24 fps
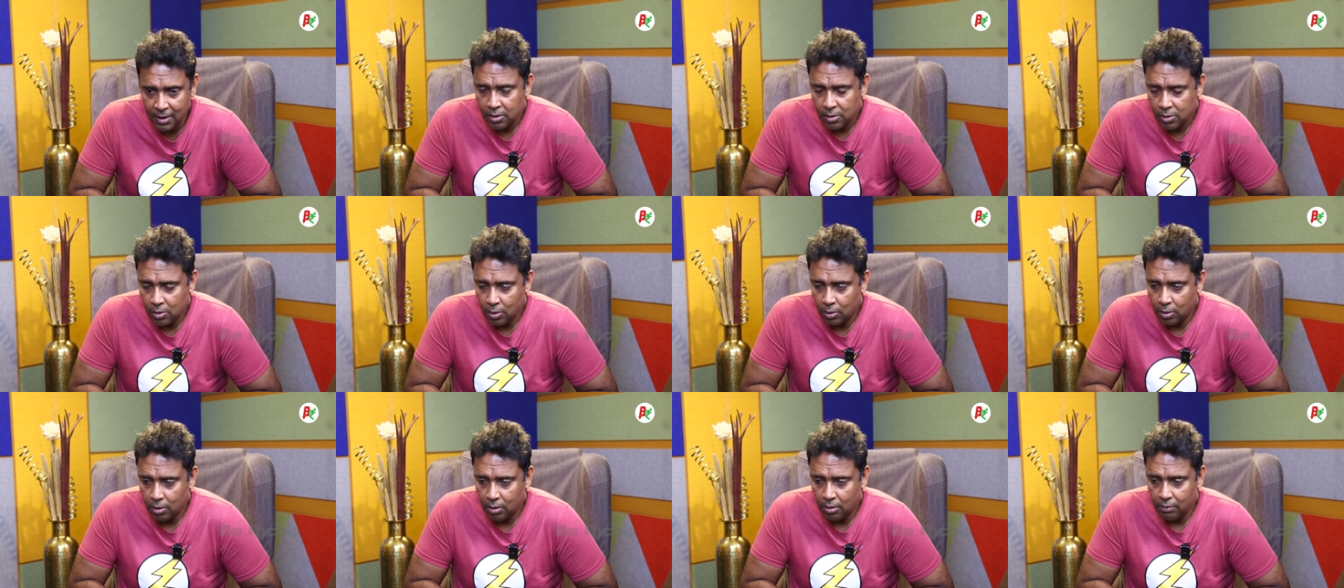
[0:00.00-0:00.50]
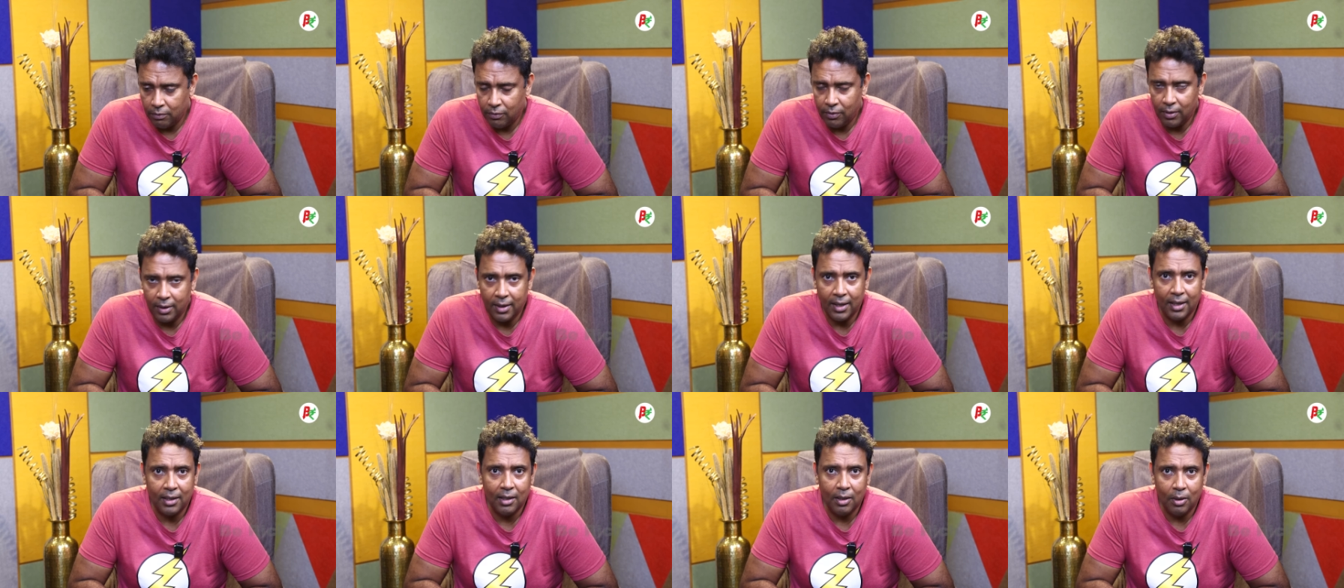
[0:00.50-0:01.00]
So for
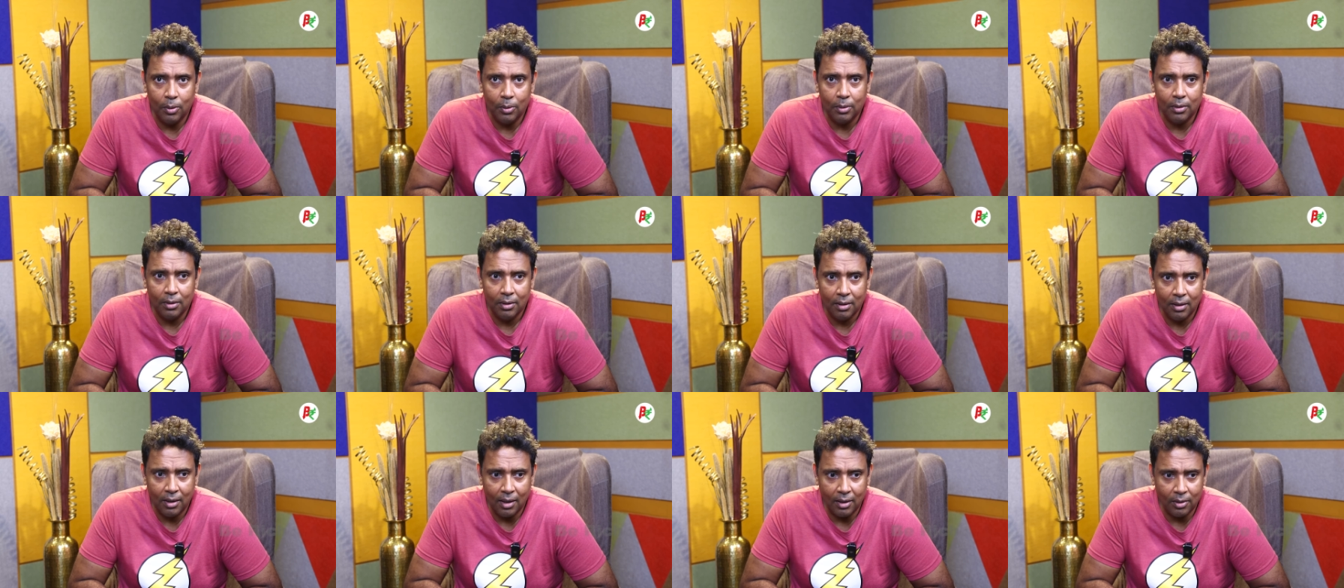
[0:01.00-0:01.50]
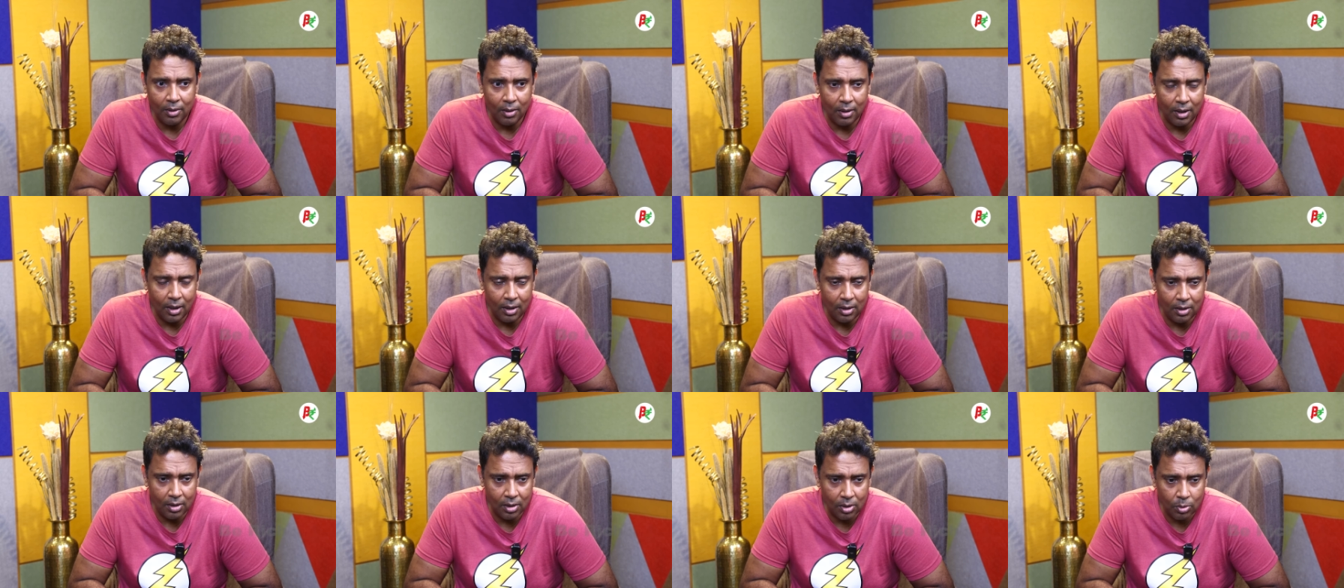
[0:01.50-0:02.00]
that alone, I thought
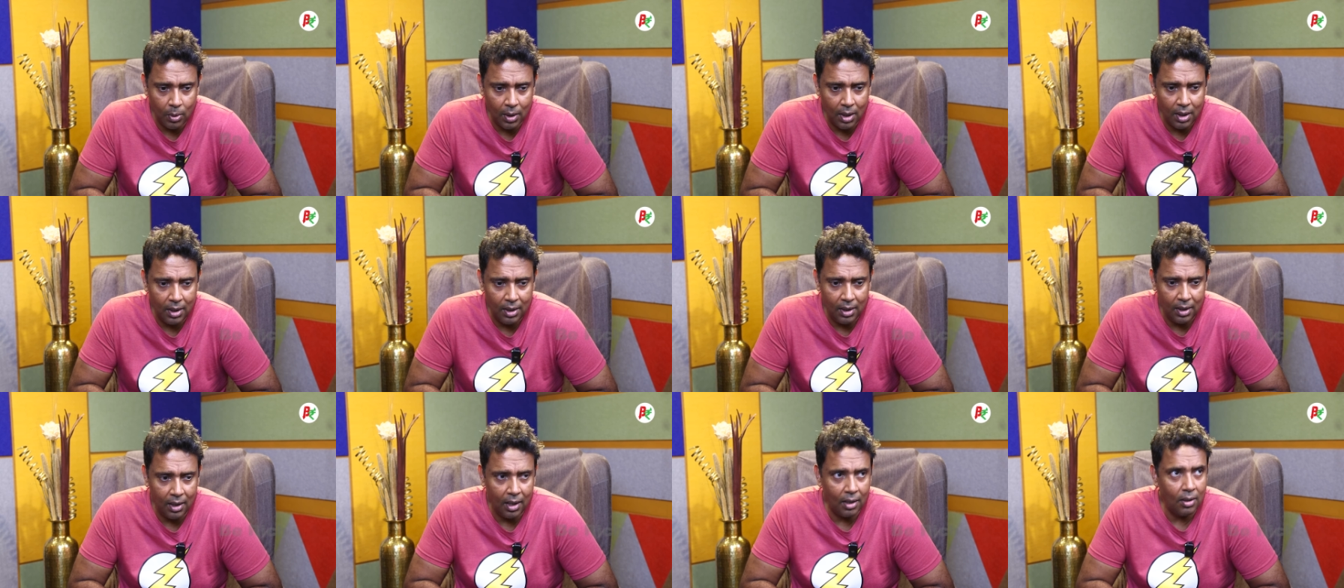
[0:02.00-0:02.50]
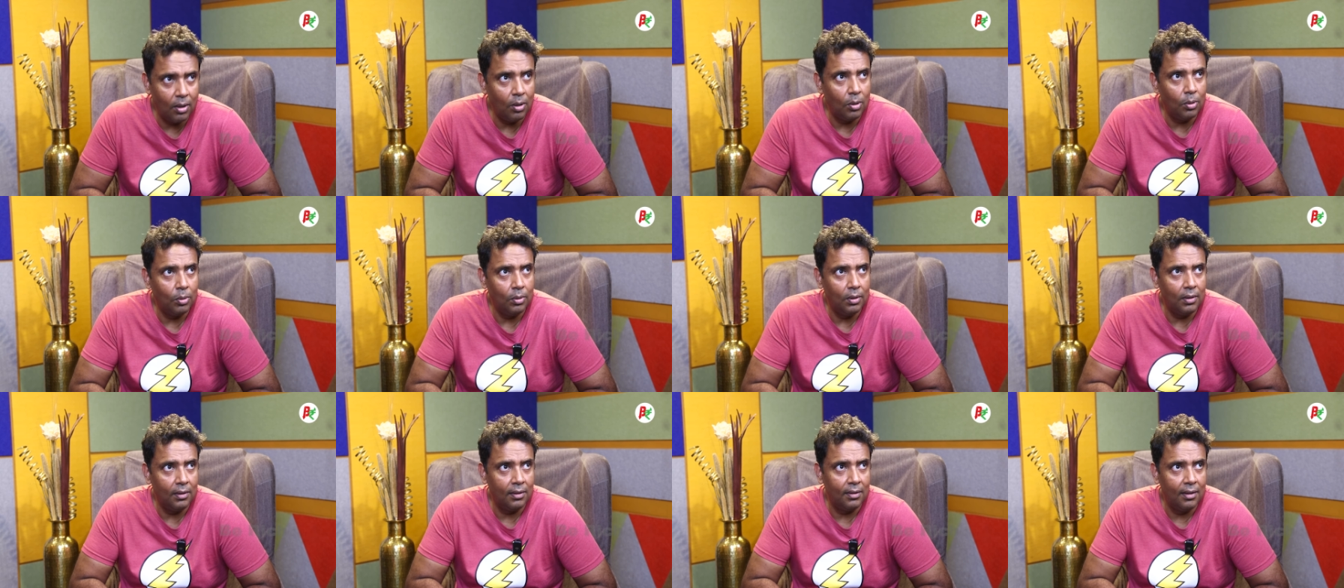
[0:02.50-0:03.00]
I'll just quickly get into
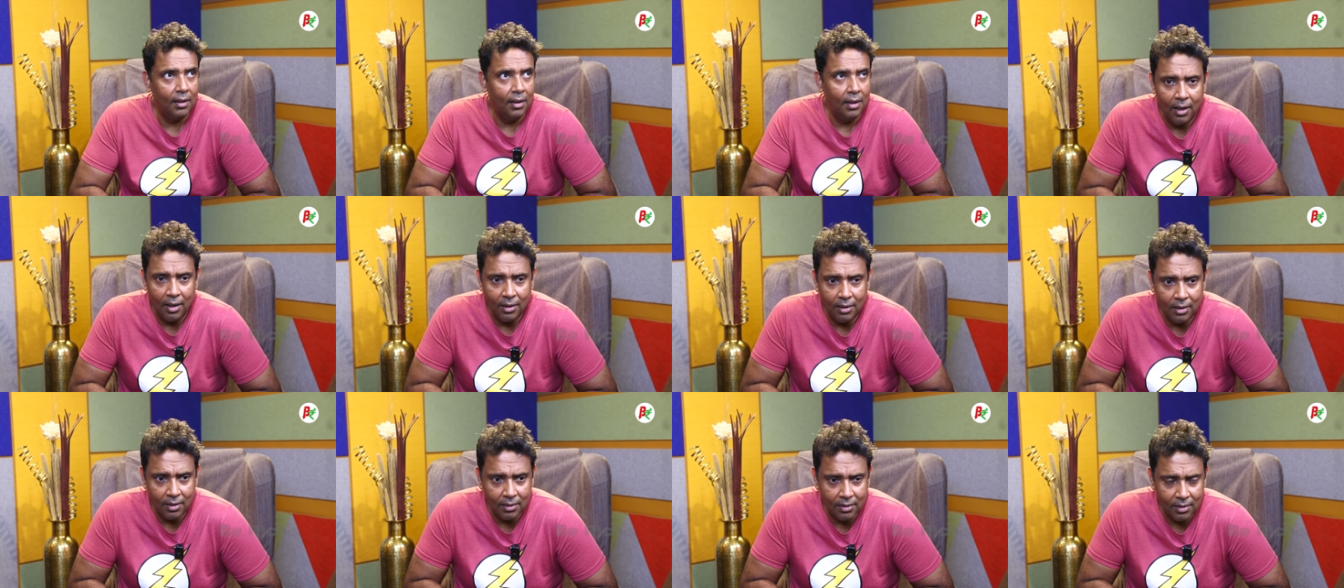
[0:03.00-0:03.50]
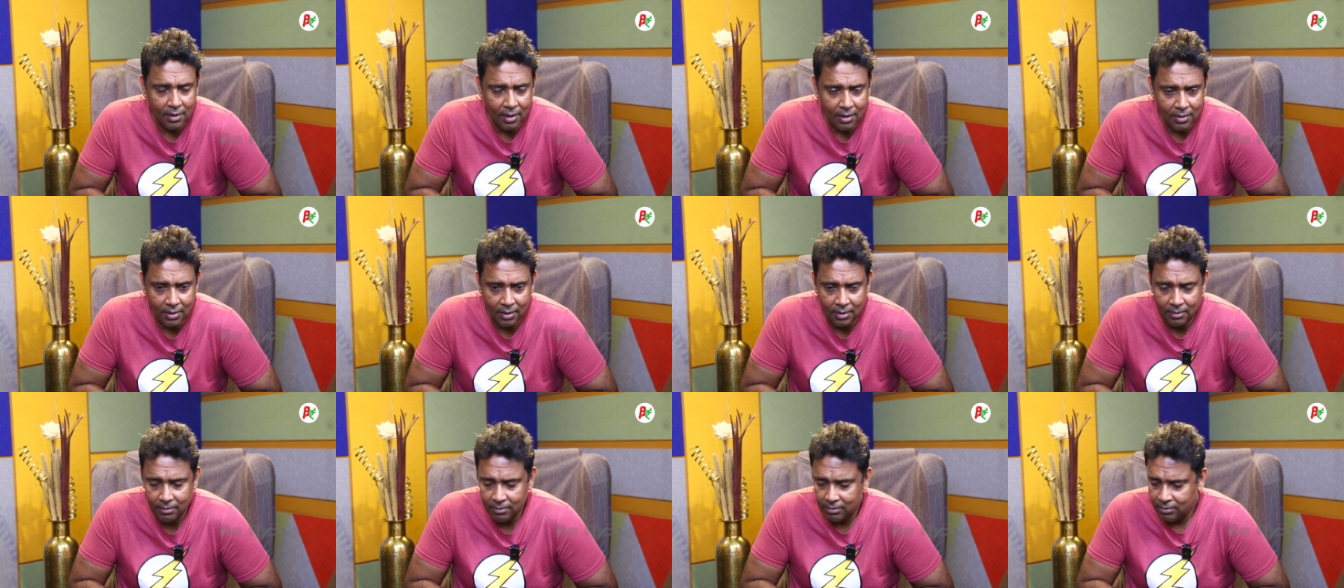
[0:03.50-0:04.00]
this and
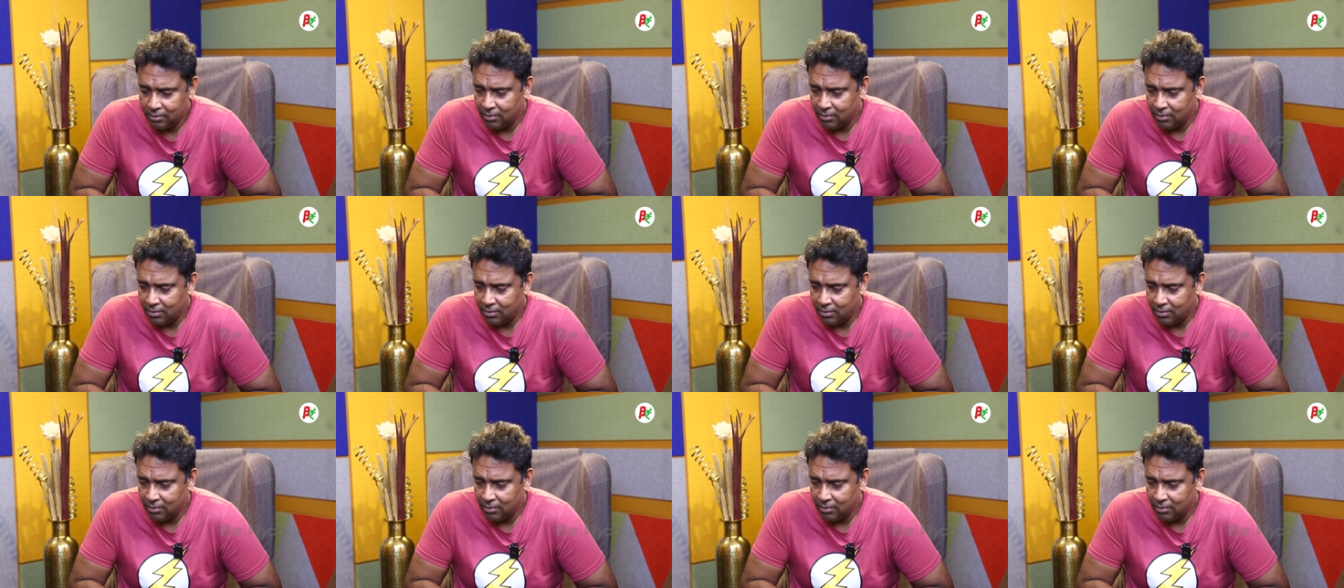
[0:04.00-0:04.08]
discuss it.